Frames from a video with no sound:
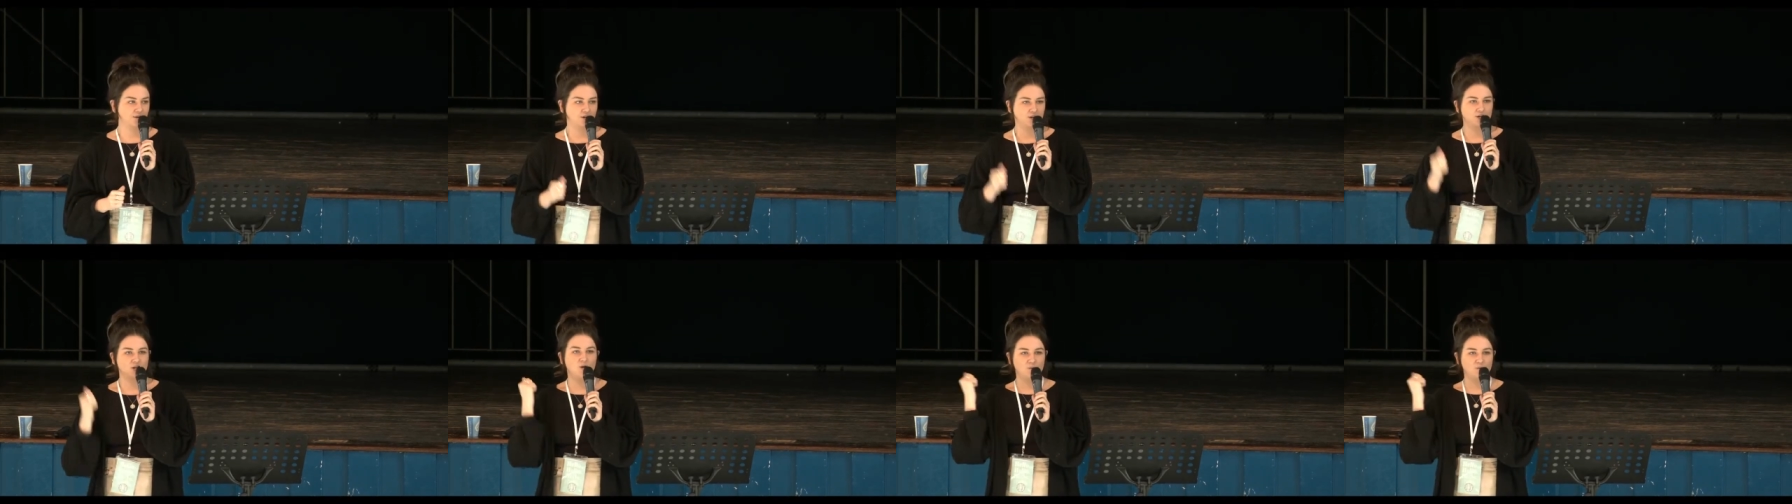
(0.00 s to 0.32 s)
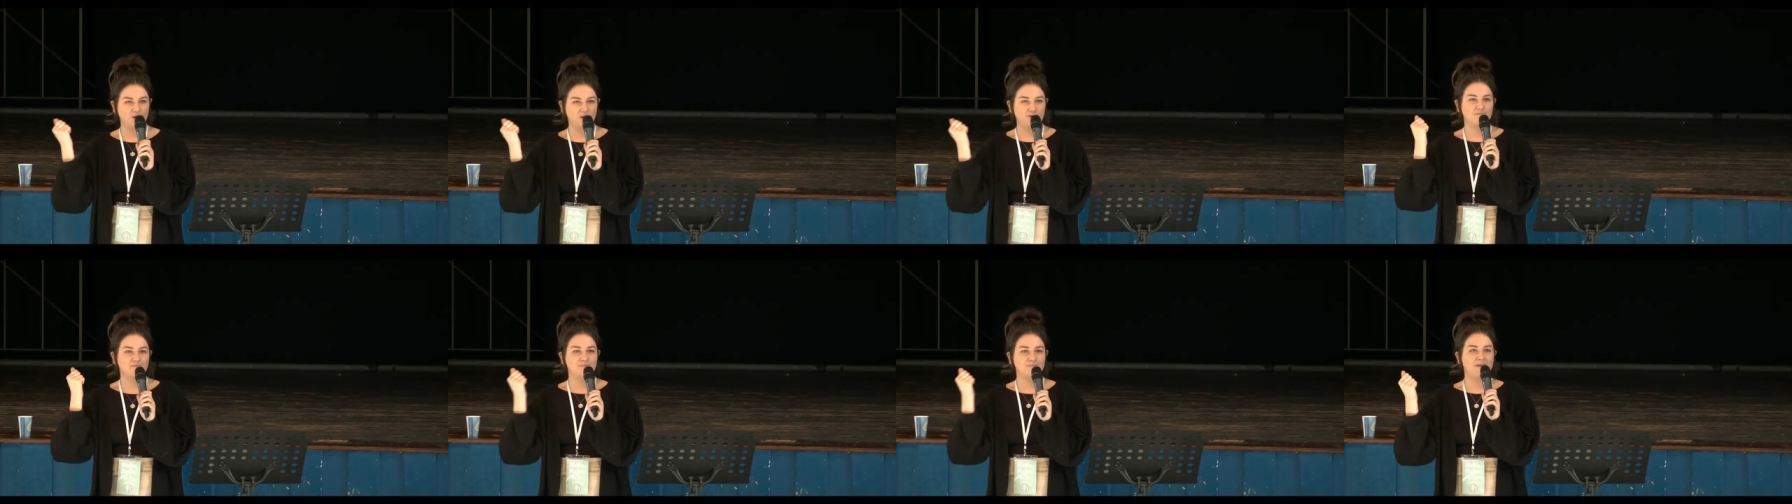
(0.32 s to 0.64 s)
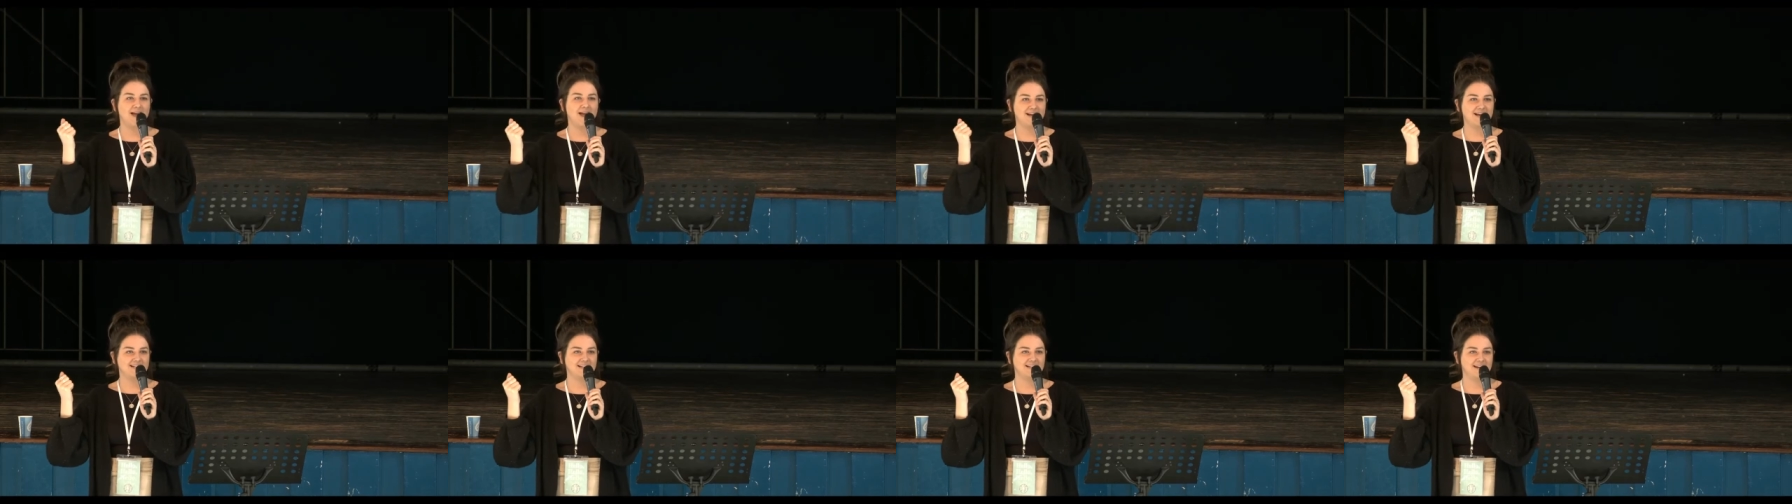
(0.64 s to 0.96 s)
you will have
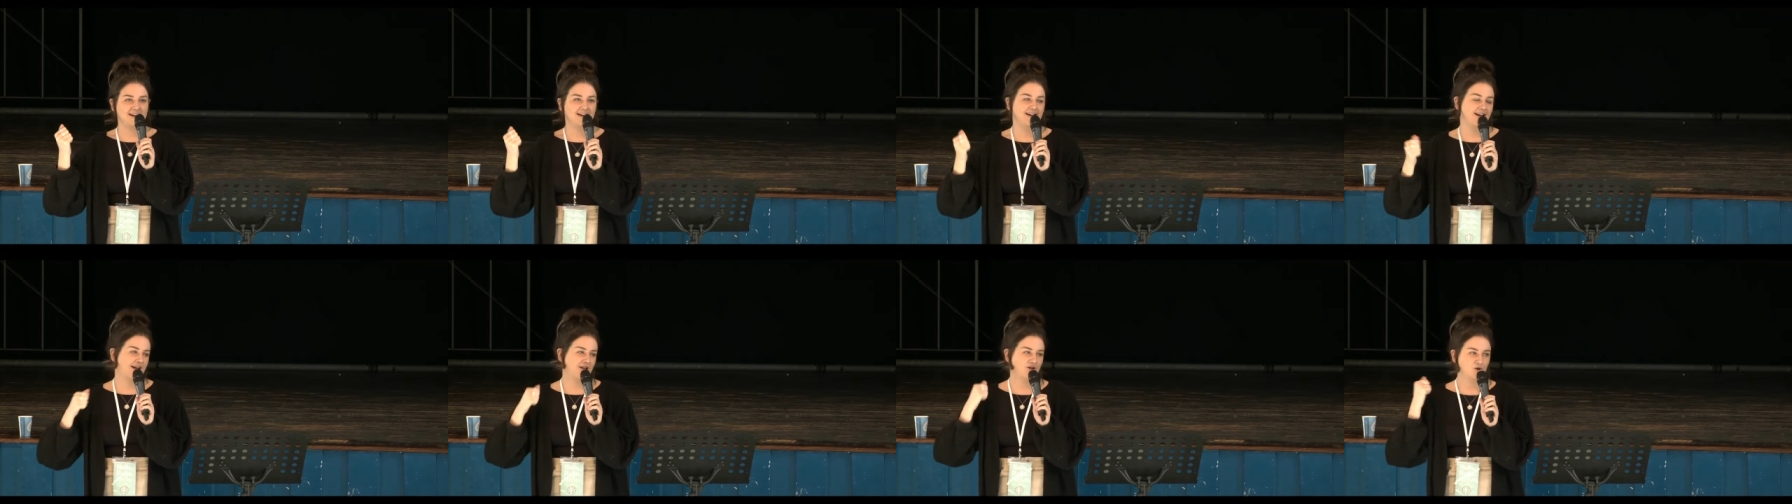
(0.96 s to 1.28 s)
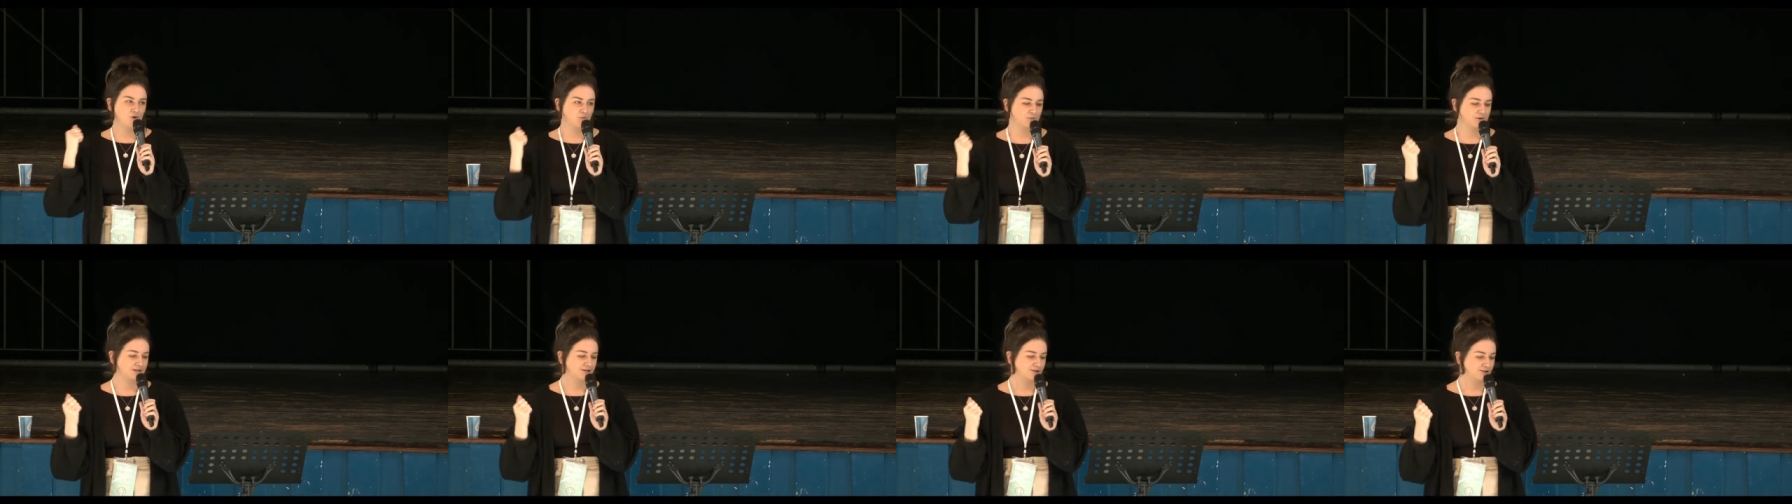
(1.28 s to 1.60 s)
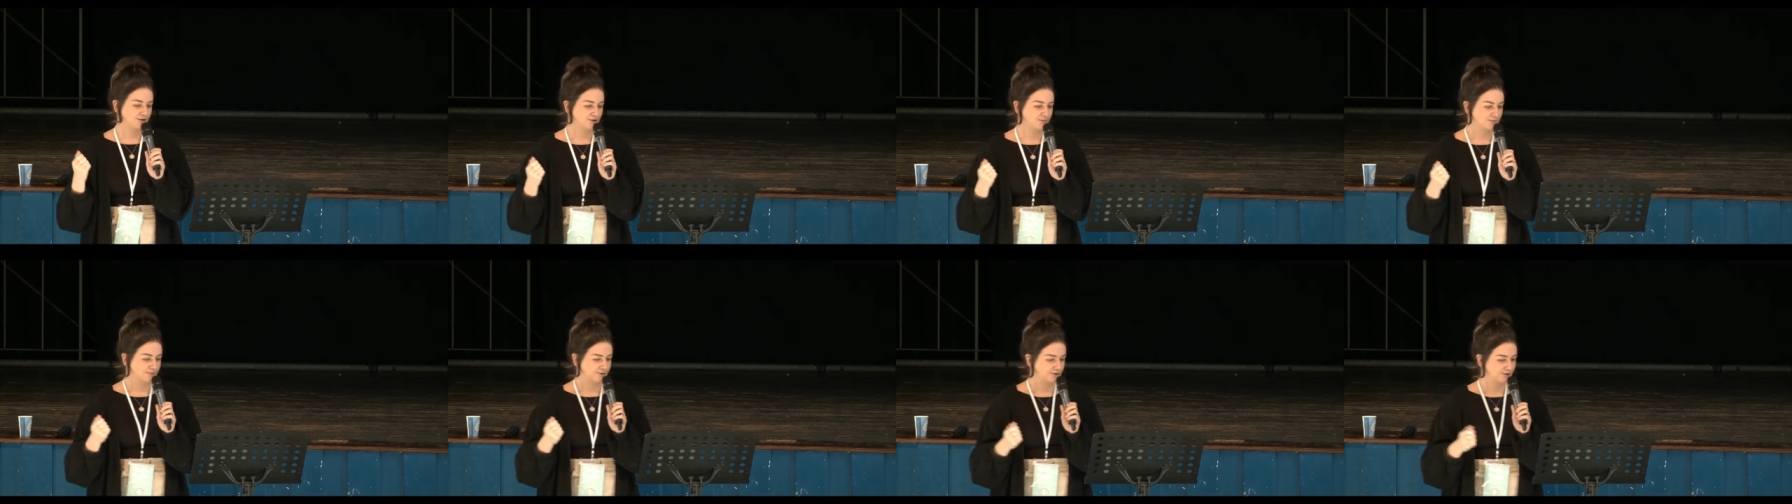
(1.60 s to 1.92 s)
made it and you'll be
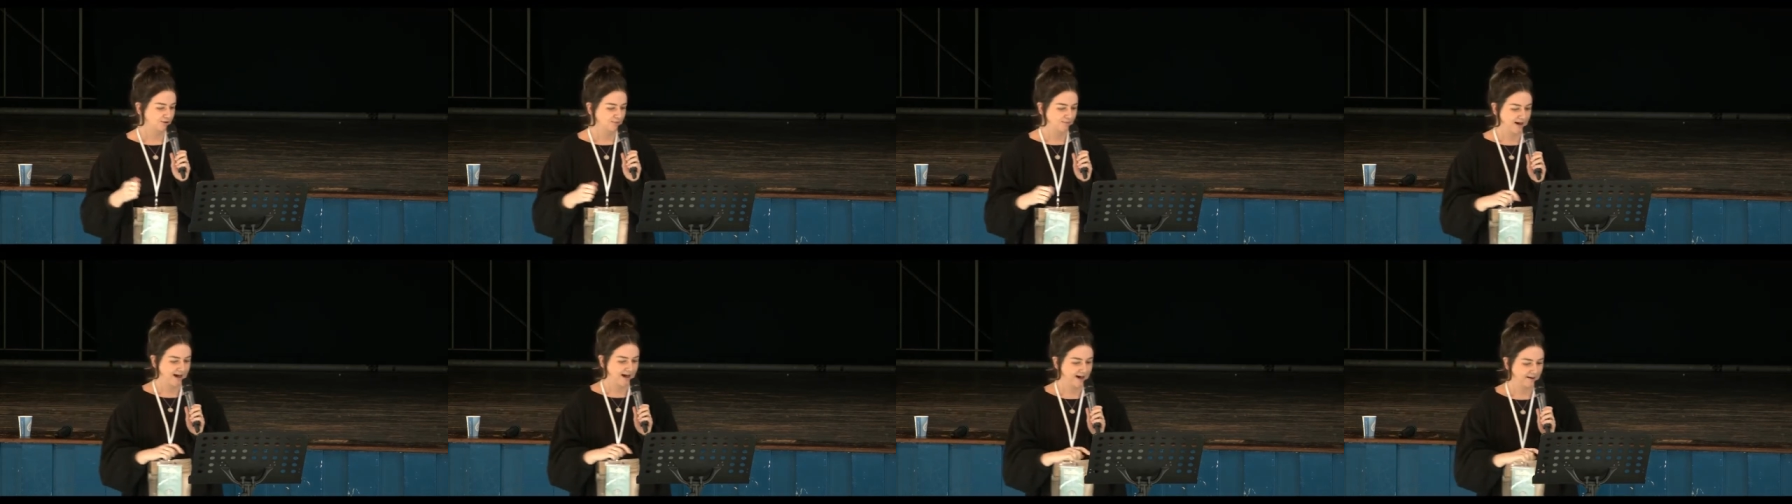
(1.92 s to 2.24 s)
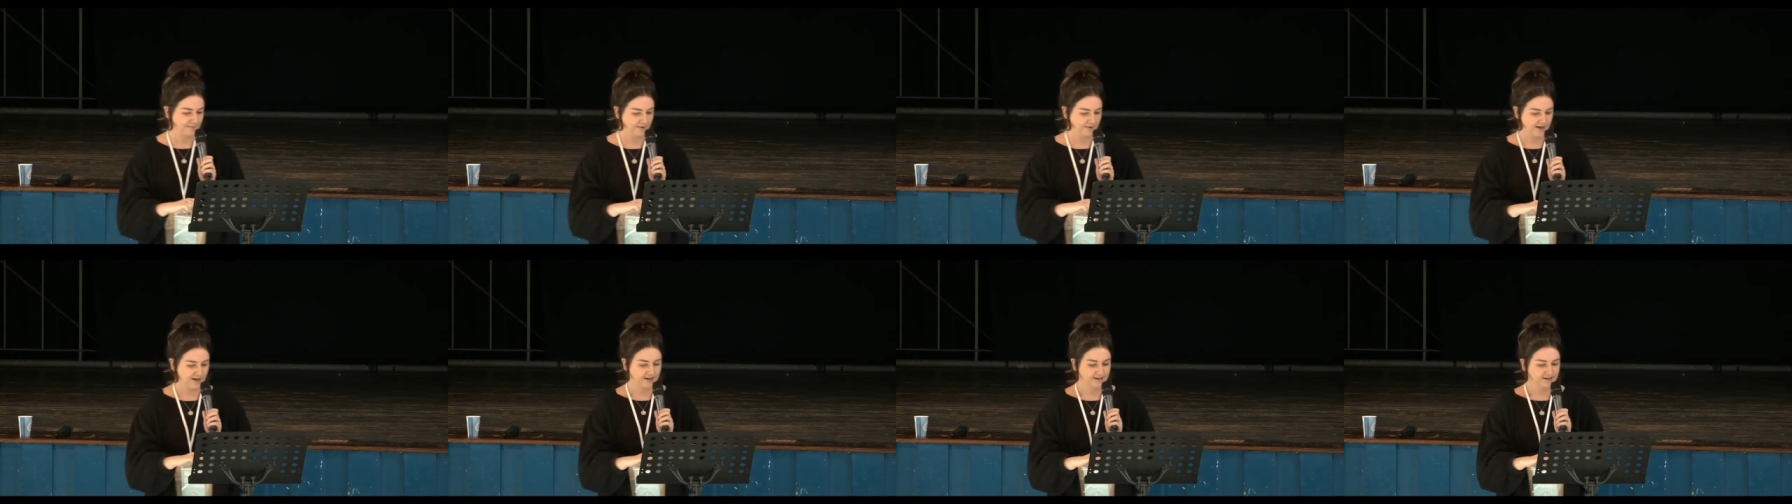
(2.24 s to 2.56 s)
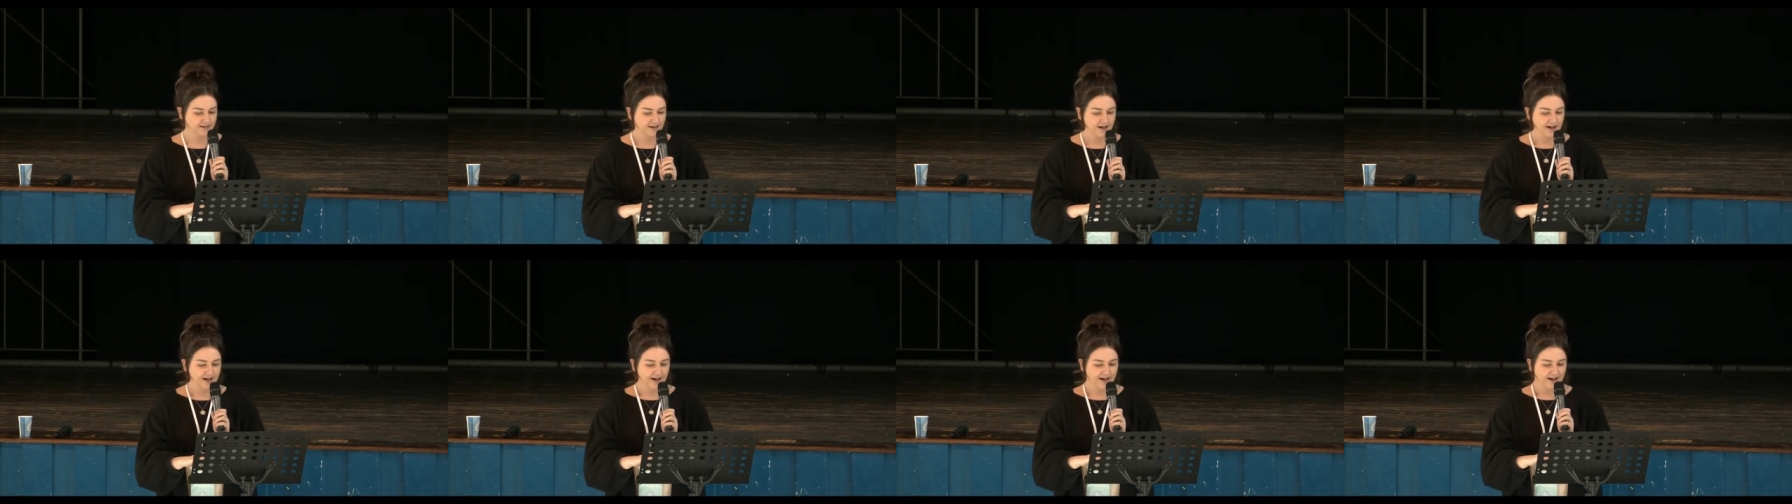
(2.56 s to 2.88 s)
super super happy
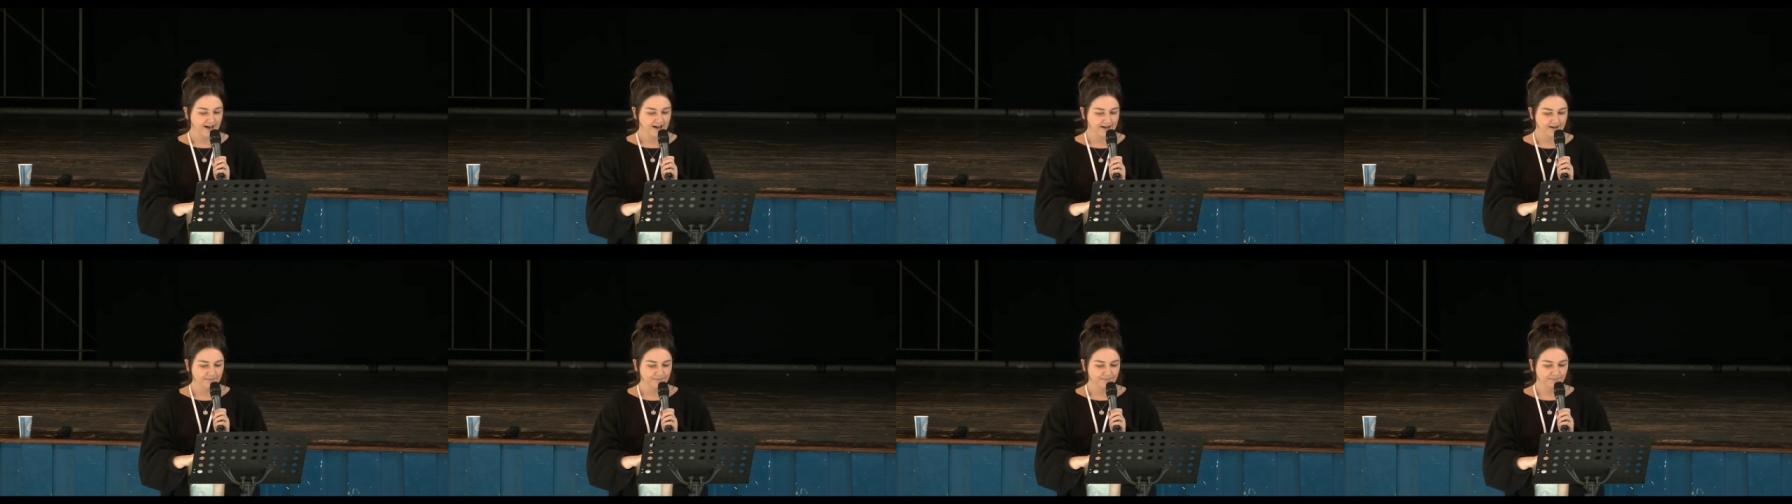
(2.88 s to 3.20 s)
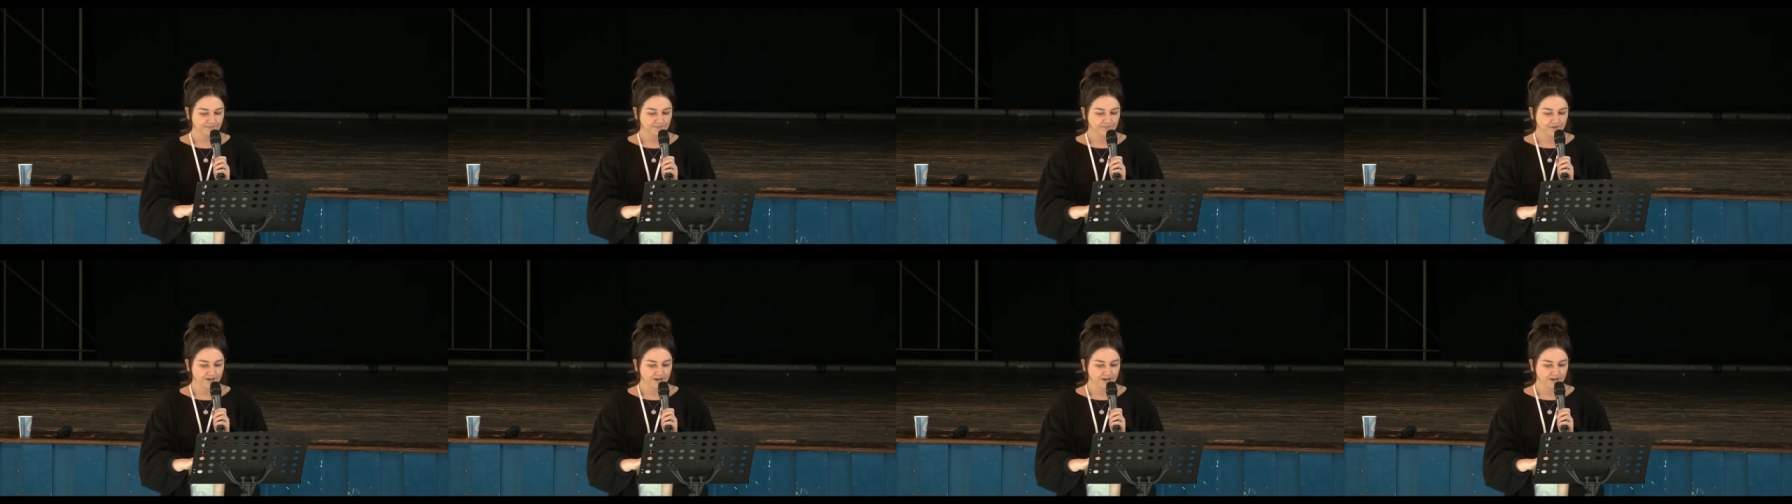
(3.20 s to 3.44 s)
um,